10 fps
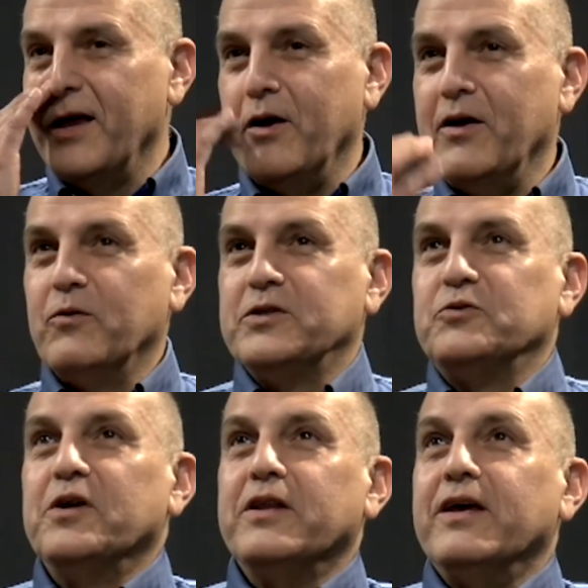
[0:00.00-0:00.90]
it, was
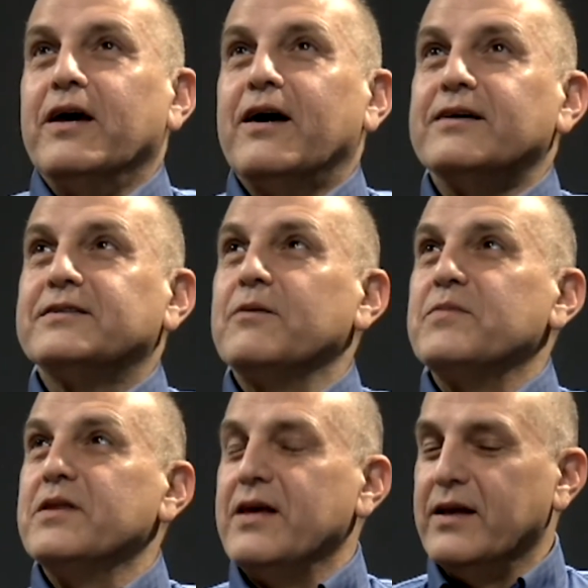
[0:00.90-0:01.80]
really uh, something
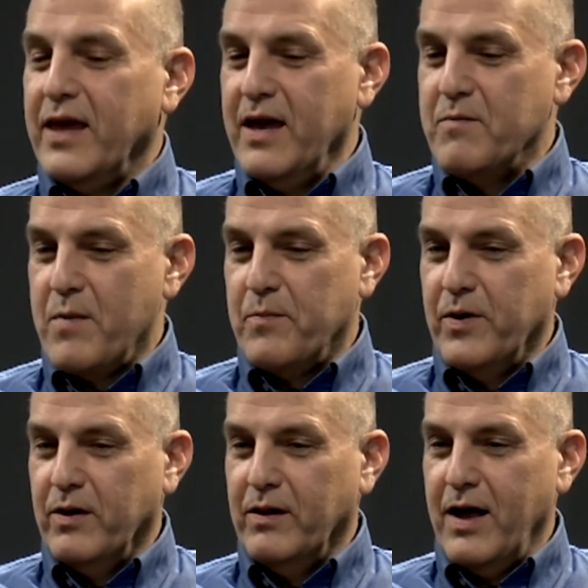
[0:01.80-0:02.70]
that came up a
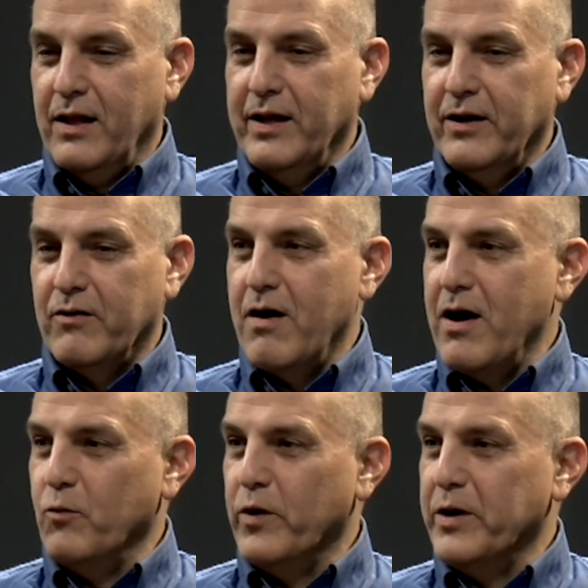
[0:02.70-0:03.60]
lot later
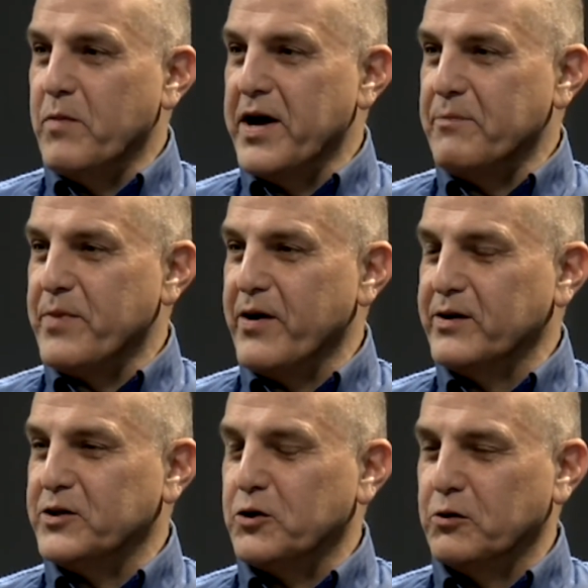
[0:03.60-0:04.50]
on when my parents
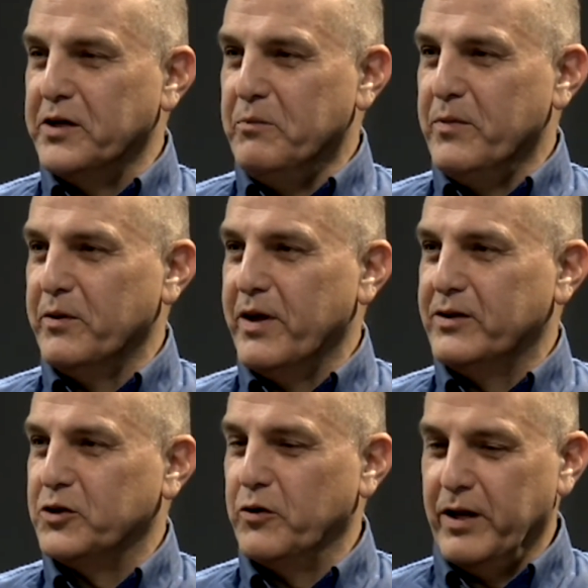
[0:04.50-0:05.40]
showed eight, mil-
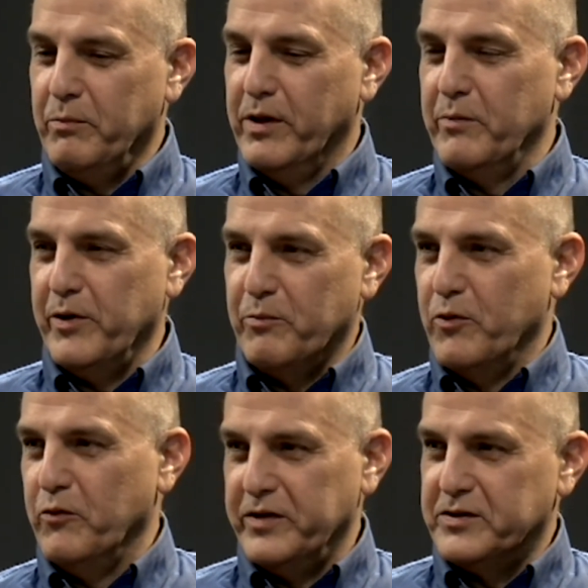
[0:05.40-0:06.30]
showed eight millimeter
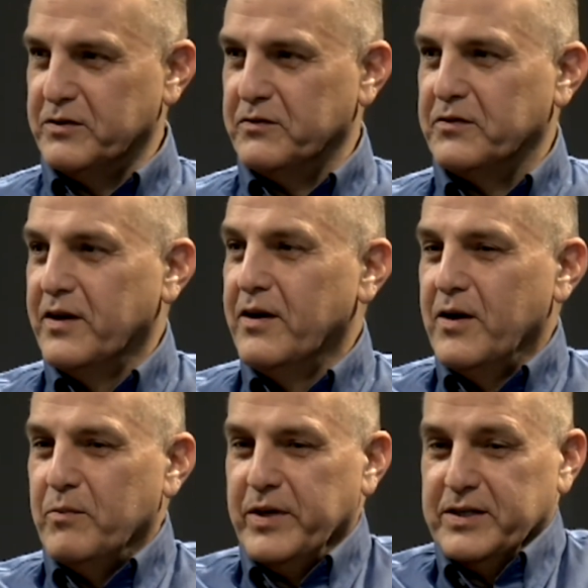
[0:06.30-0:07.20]
movies of
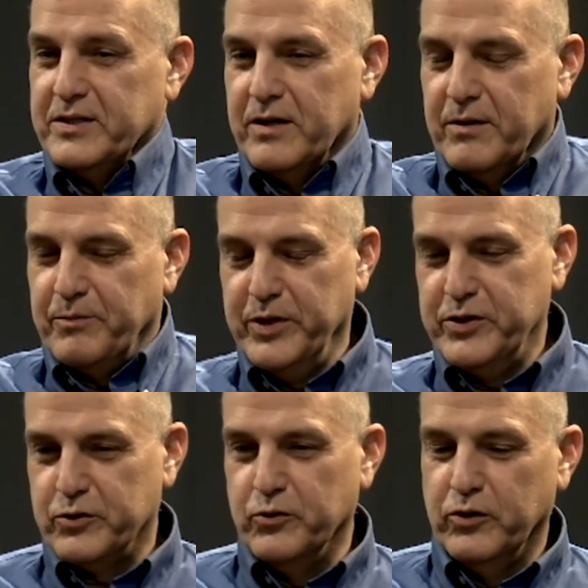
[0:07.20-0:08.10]
me as a
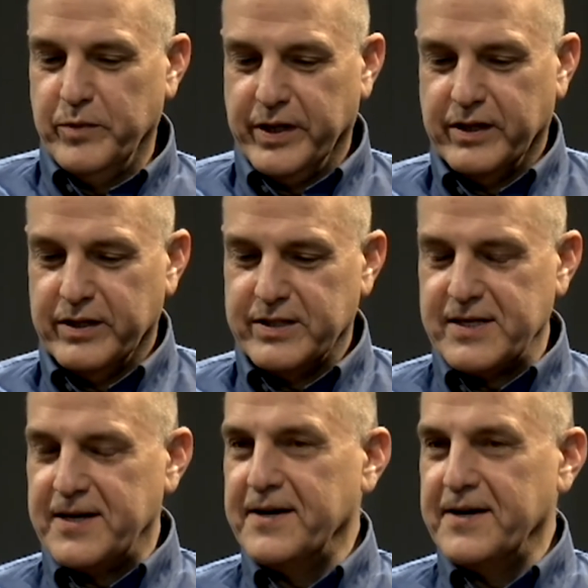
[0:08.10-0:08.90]
preschooler because uh,